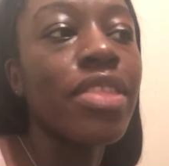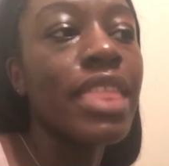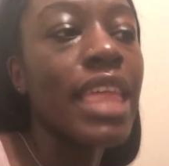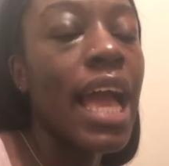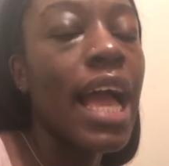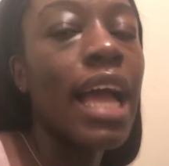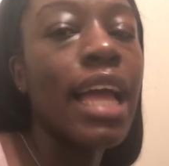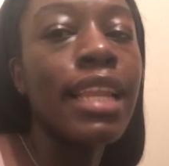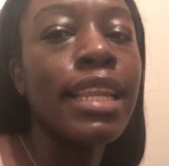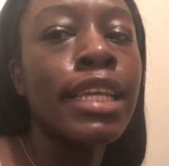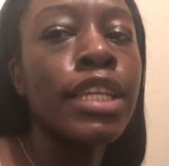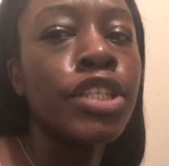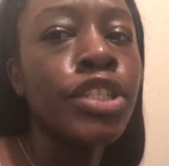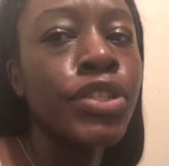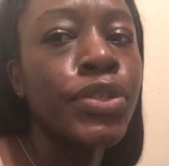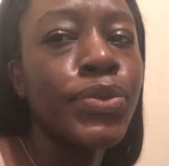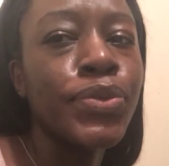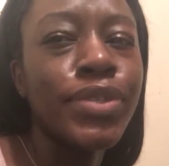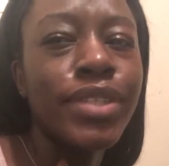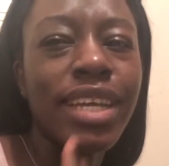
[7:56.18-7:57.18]
that
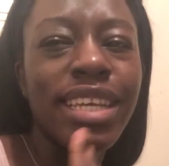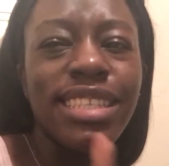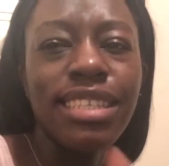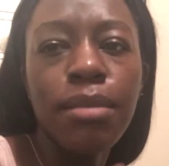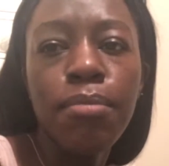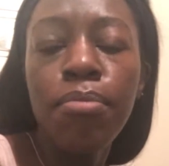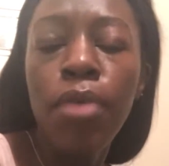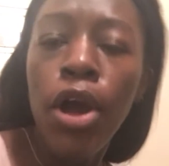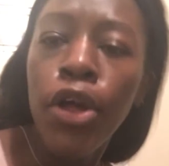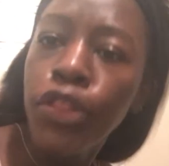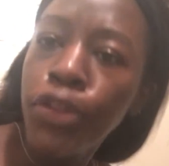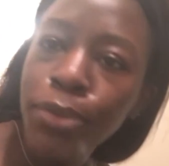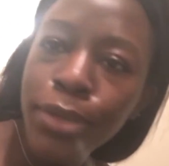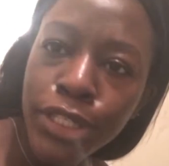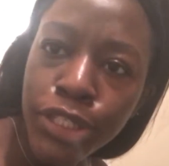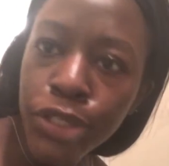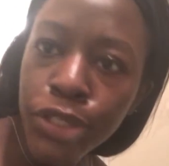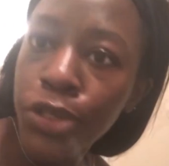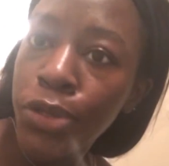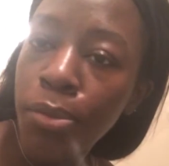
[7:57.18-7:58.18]
issue doesn't bother
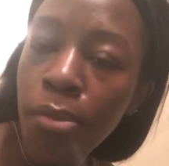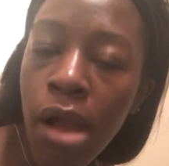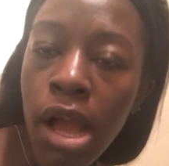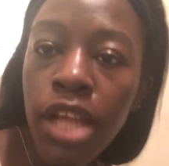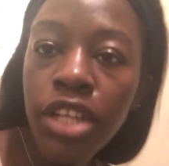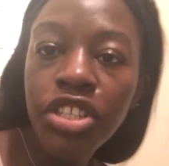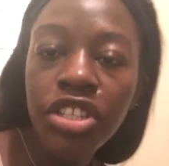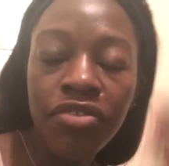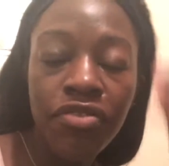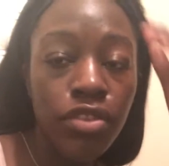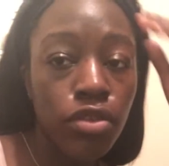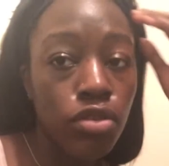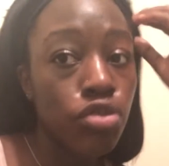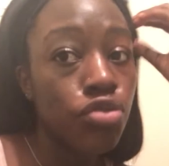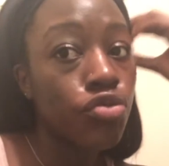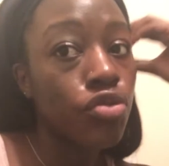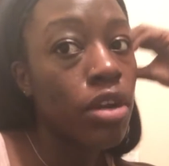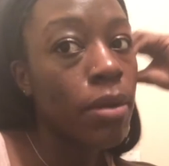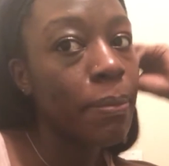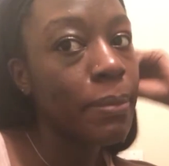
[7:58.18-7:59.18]
me too much, even though
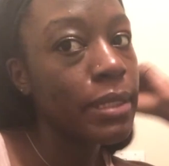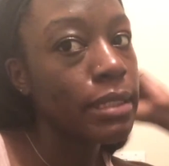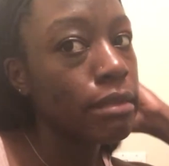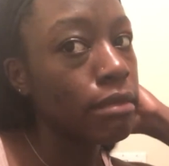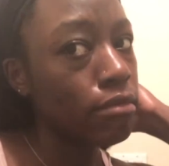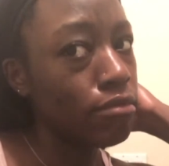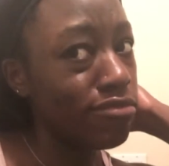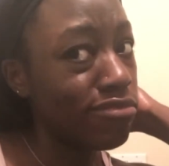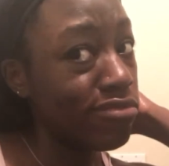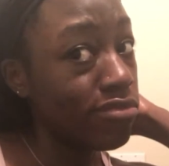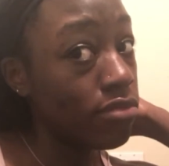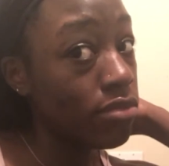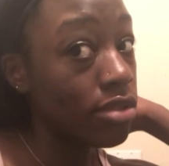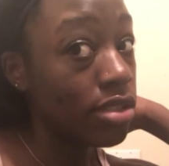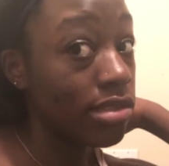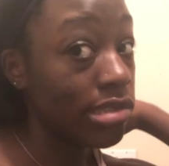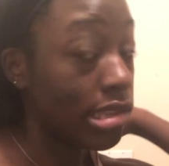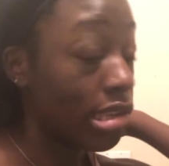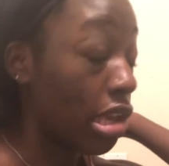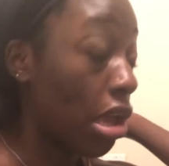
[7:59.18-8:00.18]
Trump is, like,
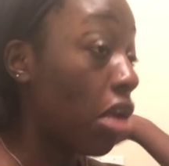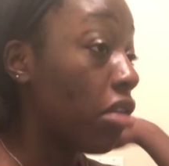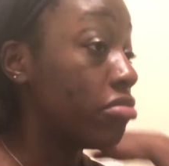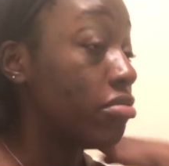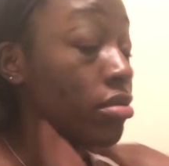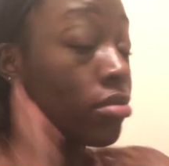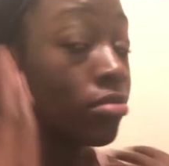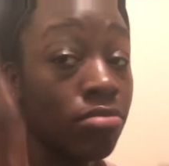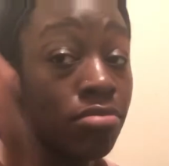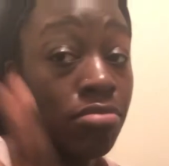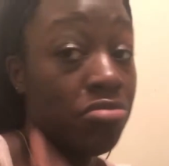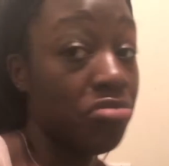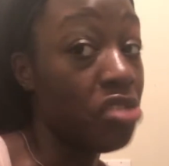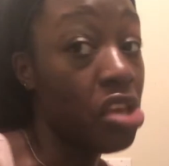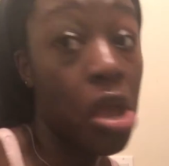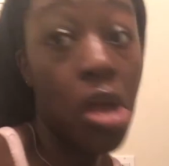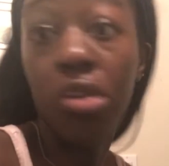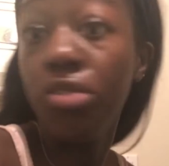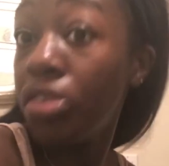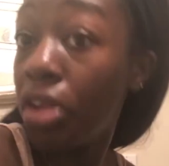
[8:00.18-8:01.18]
y'all
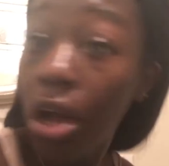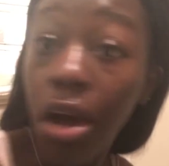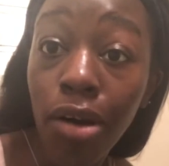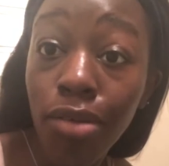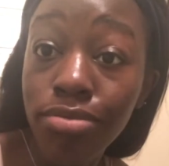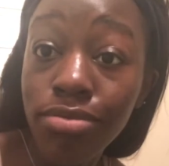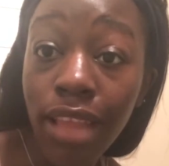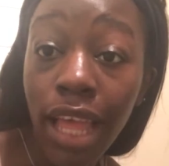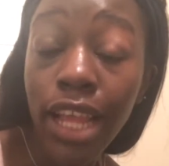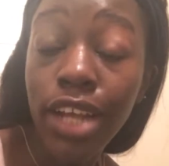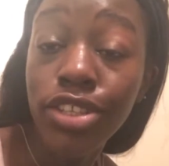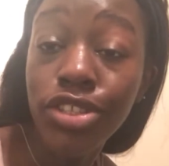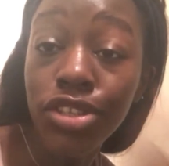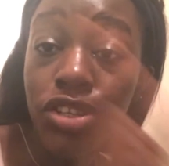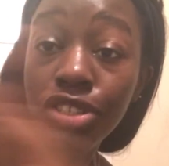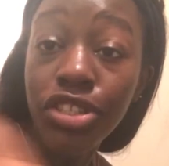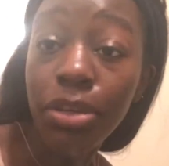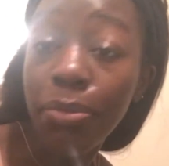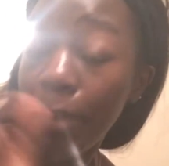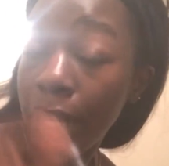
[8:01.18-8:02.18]
know. Like,
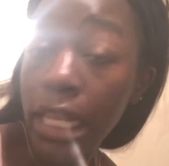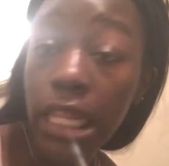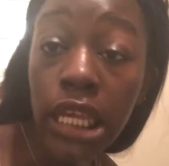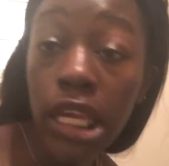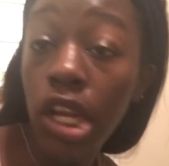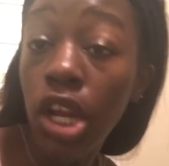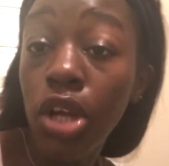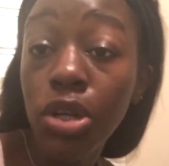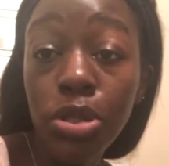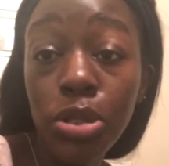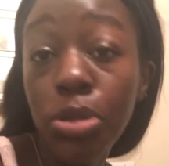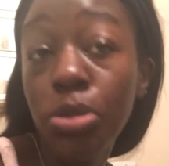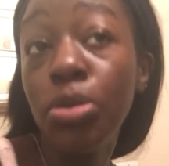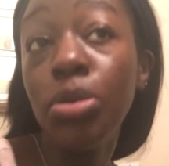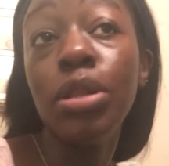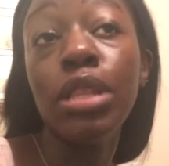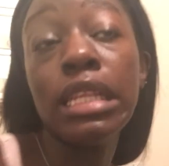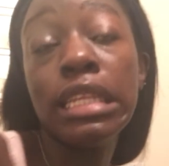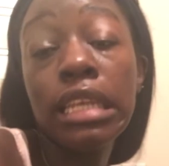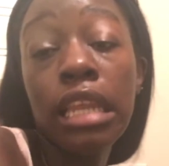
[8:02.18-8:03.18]
search up idiot on
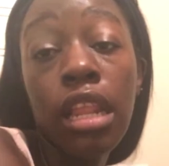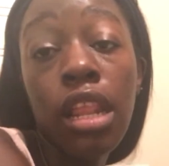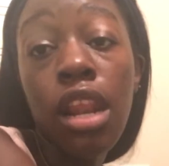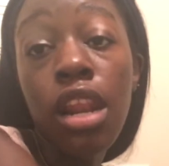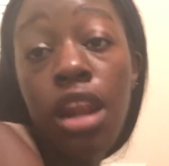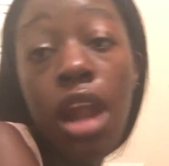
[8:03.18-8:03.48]
Google and